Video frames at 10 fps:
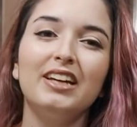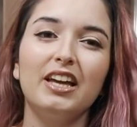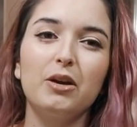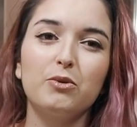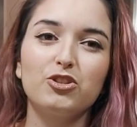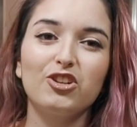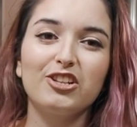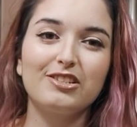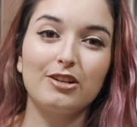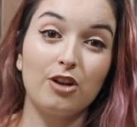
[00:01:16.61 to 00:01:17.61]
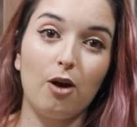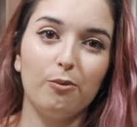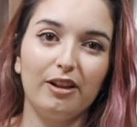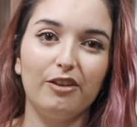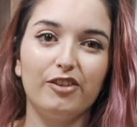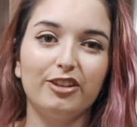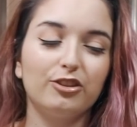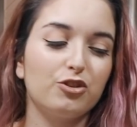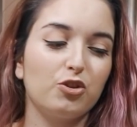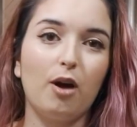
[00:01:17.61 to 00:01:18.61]
It was just not
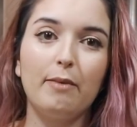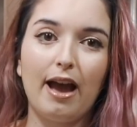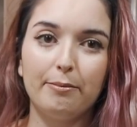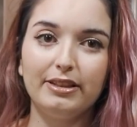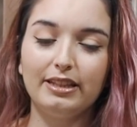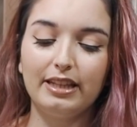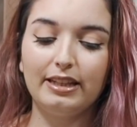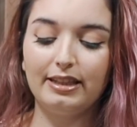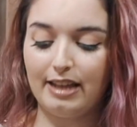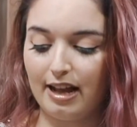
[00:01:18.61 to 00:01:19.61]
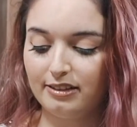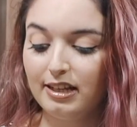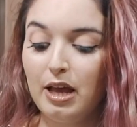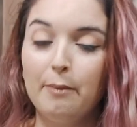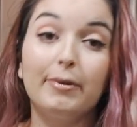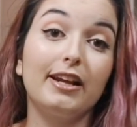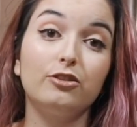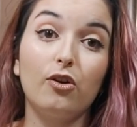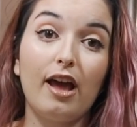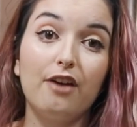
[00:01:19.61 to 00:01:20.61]
relevant, so I'm happy that they did that, but I
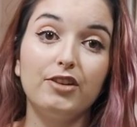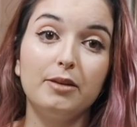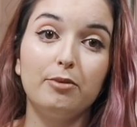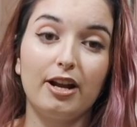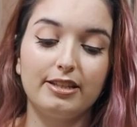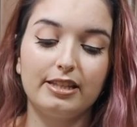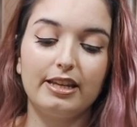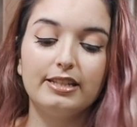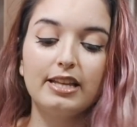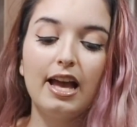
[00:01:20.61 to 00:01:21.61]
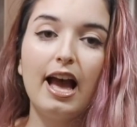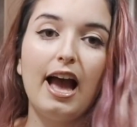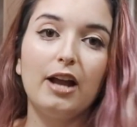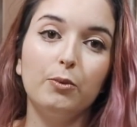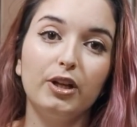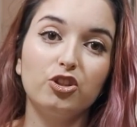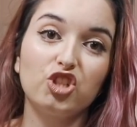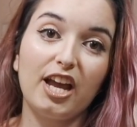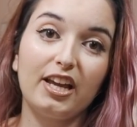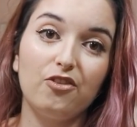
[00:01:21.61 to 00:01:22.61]
don't have any prices. I will
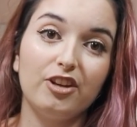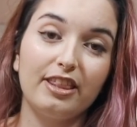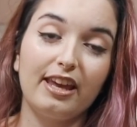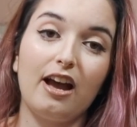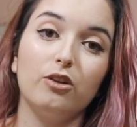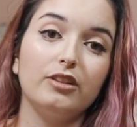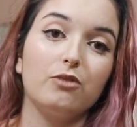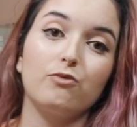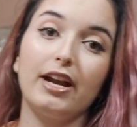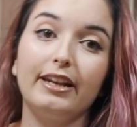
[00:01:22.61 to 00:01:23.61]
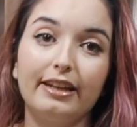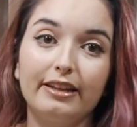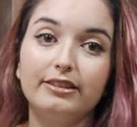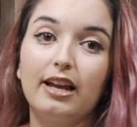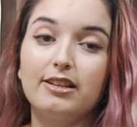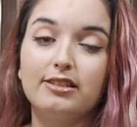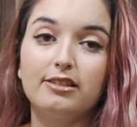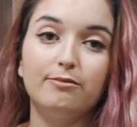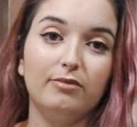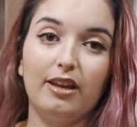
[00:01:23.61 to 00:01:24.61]
check everything out and write it as
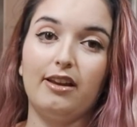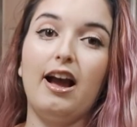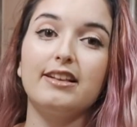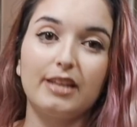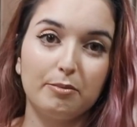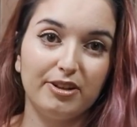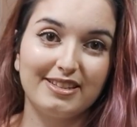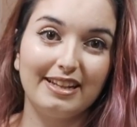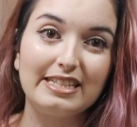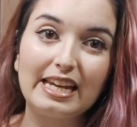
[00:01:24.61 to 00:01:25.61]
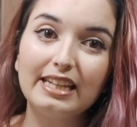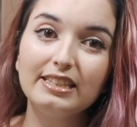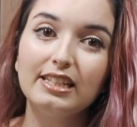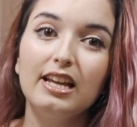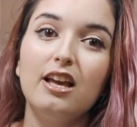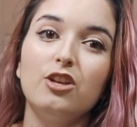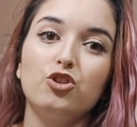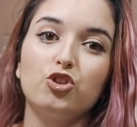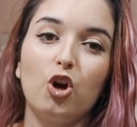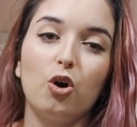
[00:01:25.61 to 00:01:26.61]
I present it.
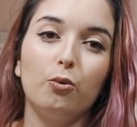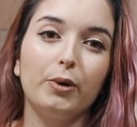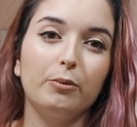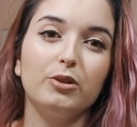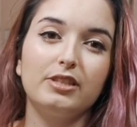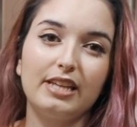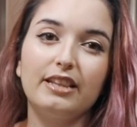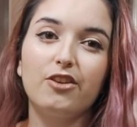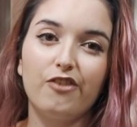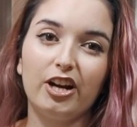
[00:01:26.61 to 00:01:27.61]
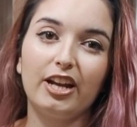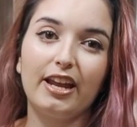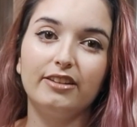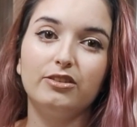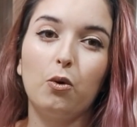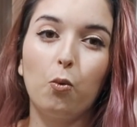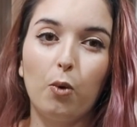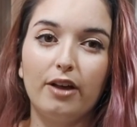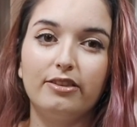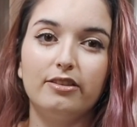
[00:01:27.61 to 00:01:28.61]
So we will see at the very end
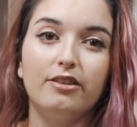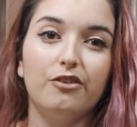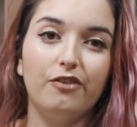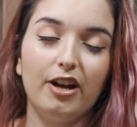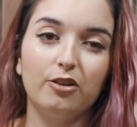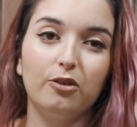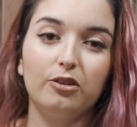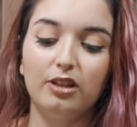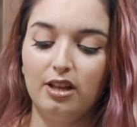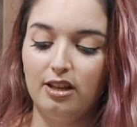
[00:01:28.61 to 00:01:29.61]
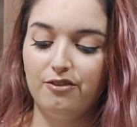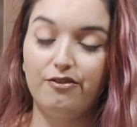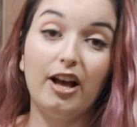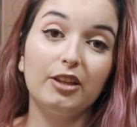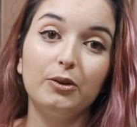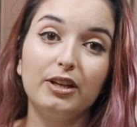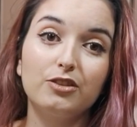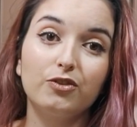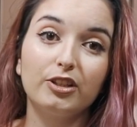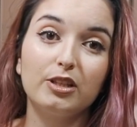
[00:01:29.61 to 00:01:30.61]
what the final value is
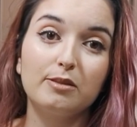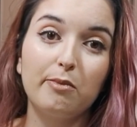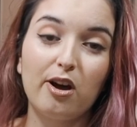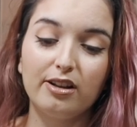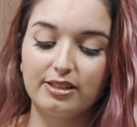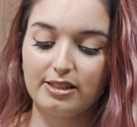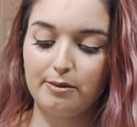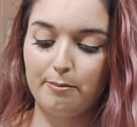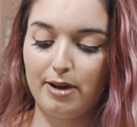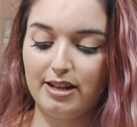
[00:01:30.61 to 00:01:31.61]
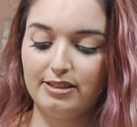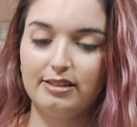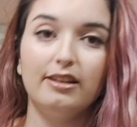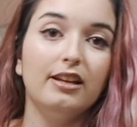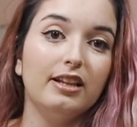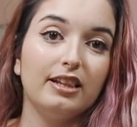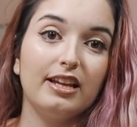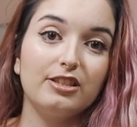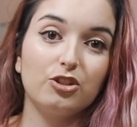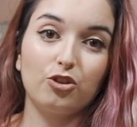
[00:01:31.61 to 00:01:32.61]
for this box, but
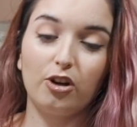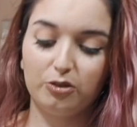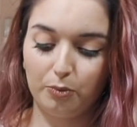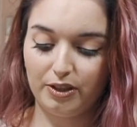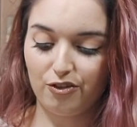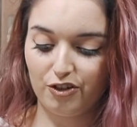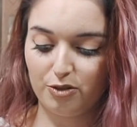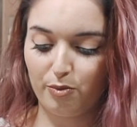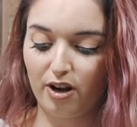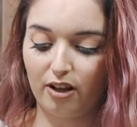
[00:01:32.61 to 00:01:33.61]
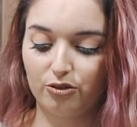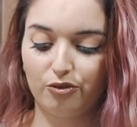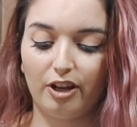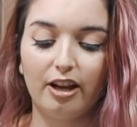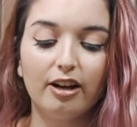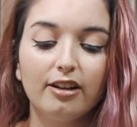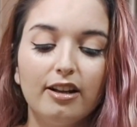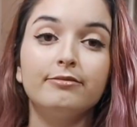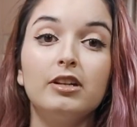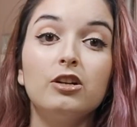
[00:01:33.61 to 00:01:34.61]
let's start with the first product over here.
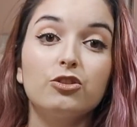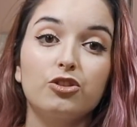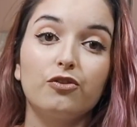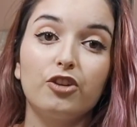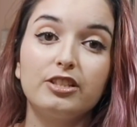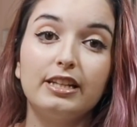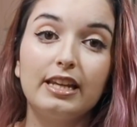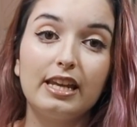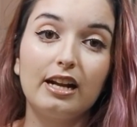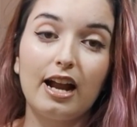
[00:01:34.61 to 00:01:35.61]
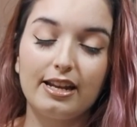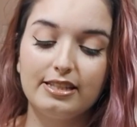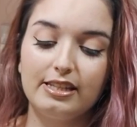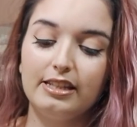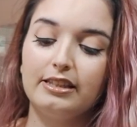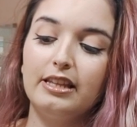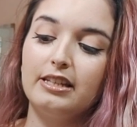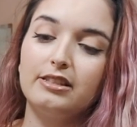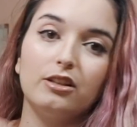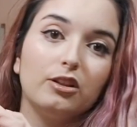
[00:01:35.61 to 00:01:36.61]
So first in here, I see
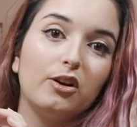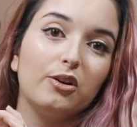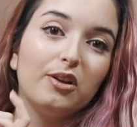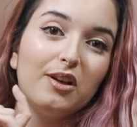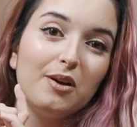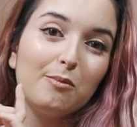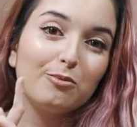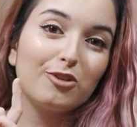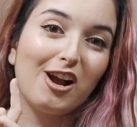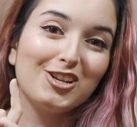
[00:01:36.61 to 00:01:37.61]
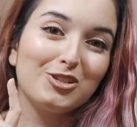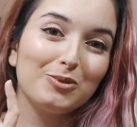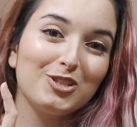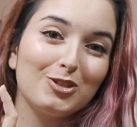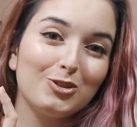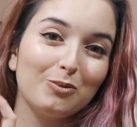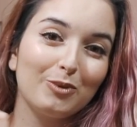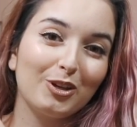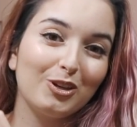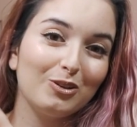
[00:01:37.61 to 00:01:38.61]
this little brush, which is
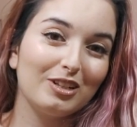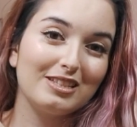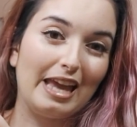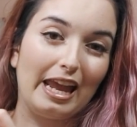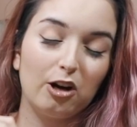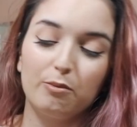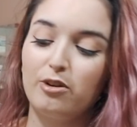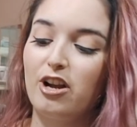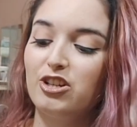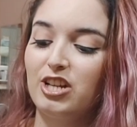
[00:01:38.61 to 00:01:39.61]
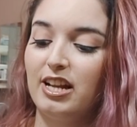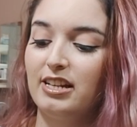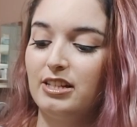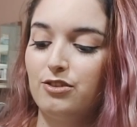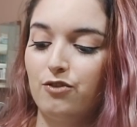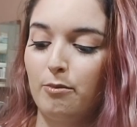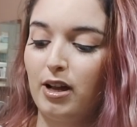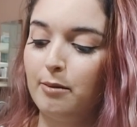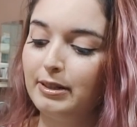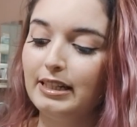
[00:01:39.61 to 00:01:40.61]
super cute. It's a hairbrush and it's from a
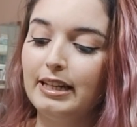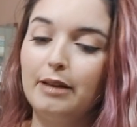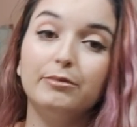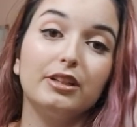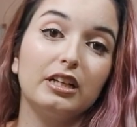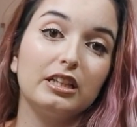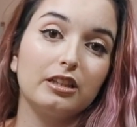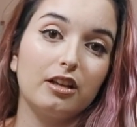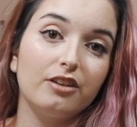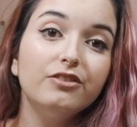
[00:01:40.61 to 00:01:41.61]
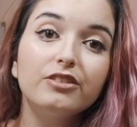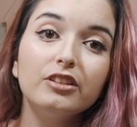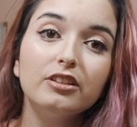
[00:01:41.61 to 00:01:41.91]
company named Glove,